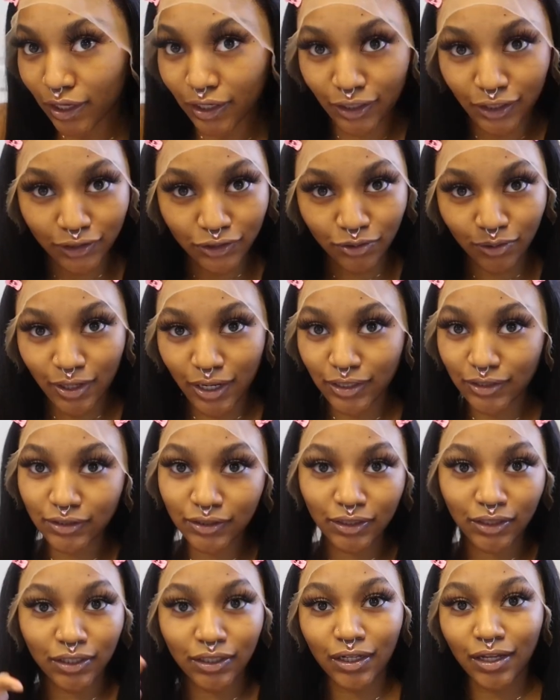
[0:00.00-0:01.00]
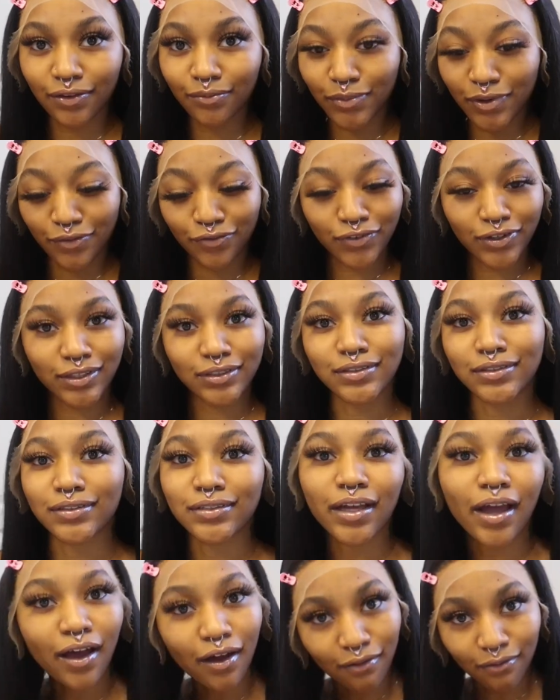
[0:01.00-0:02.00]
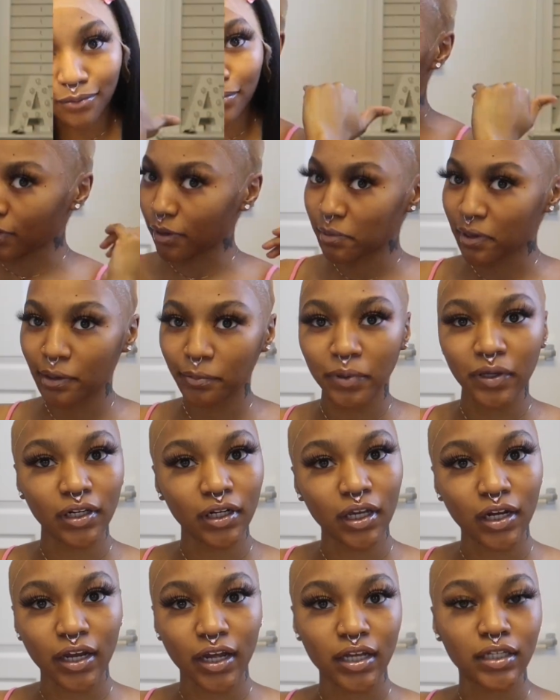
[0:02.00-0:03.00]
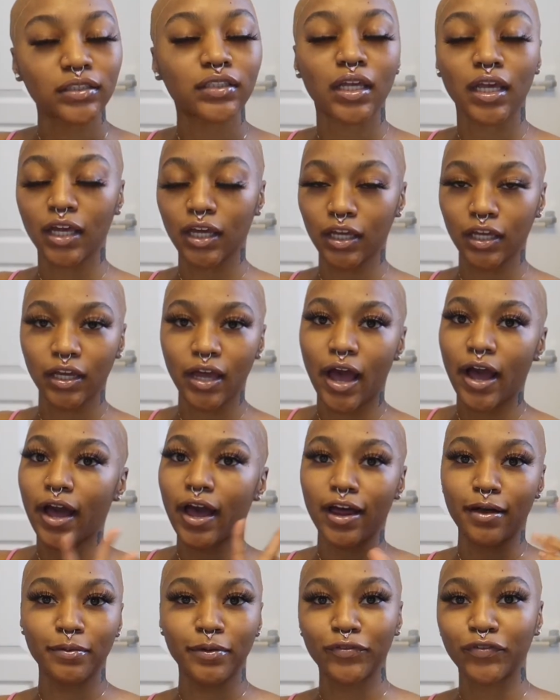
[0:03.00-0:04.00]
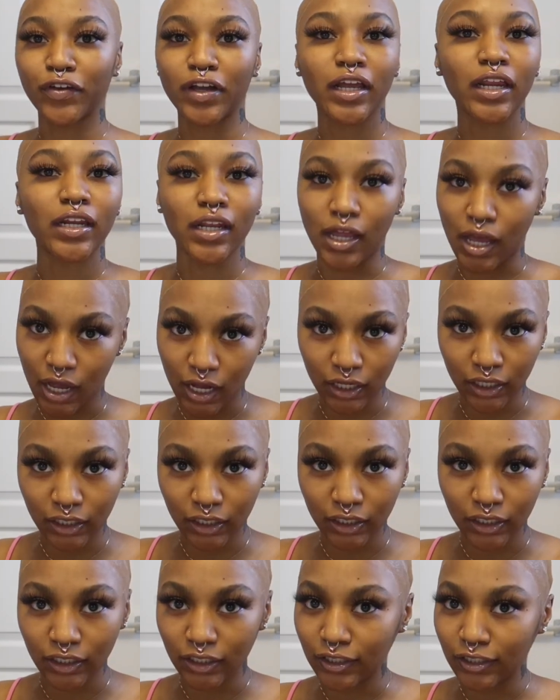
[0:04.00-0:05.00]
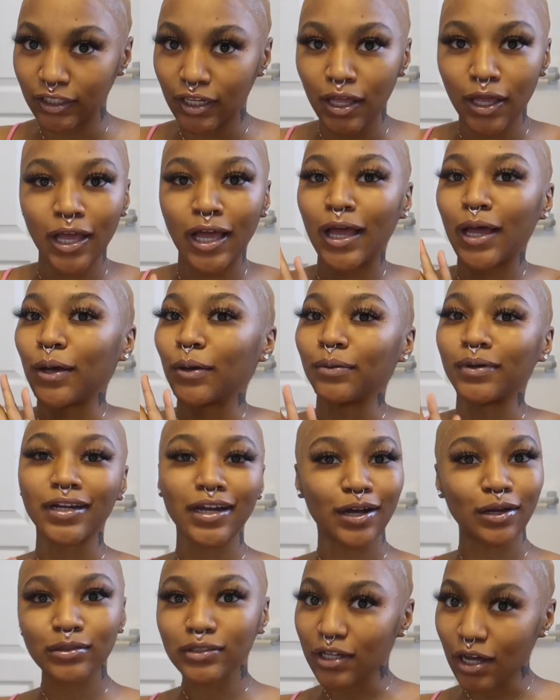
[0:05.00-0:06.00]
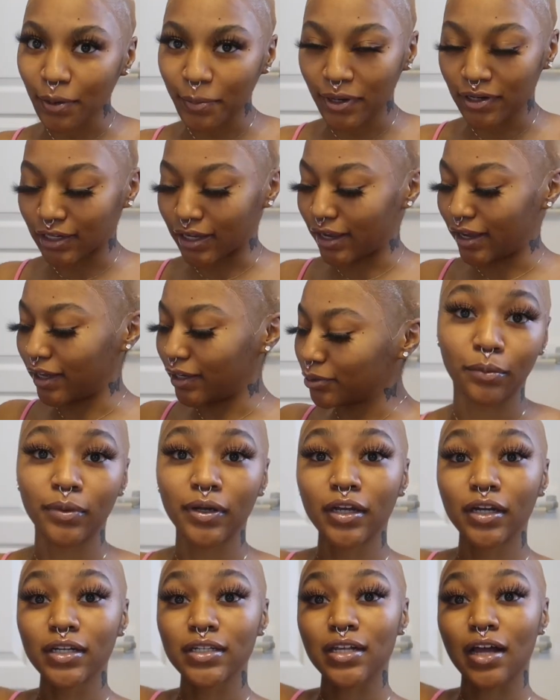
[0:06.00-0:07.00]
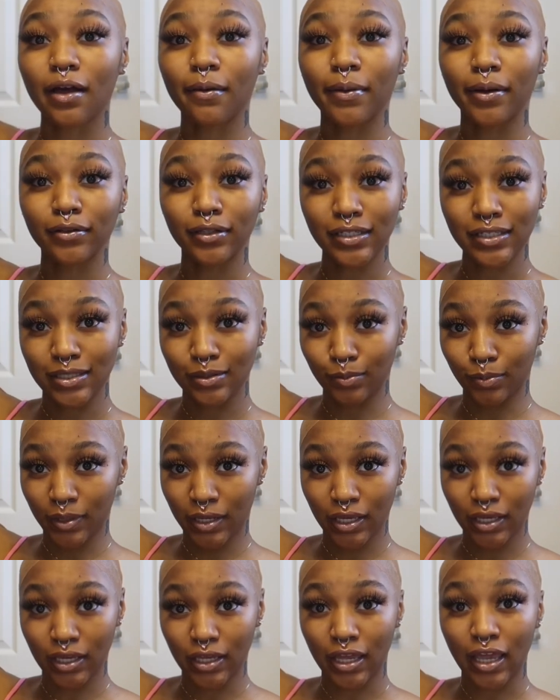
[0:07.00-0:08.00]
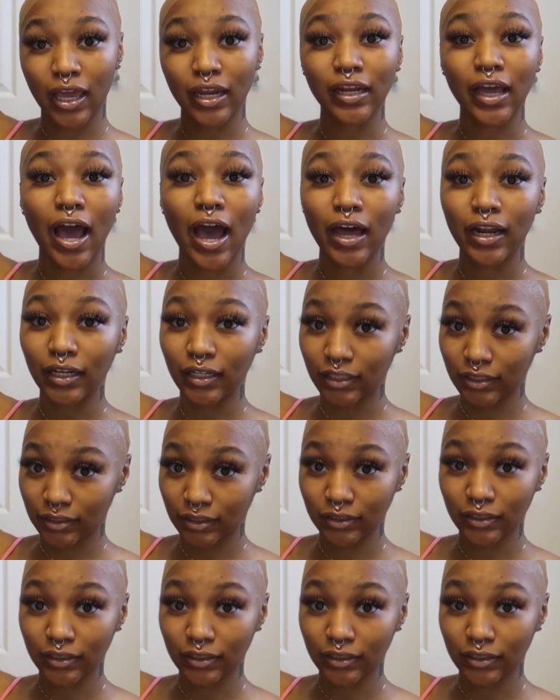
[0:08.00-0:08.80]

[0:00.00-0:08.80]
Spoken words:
get your lace to look like a motherfucking scalp. Don't mind my peanut ass head. I got my fucking noggin. We're not gonna talk about that. We need to talk about this wig and how to